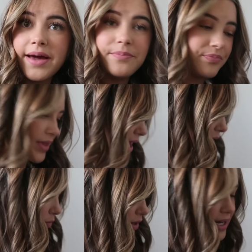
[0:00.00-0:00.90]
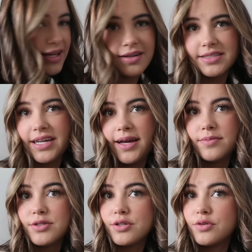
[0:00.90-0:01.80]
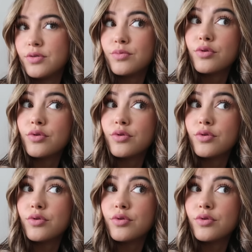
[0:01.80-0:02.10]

Okay, I am ready. Time to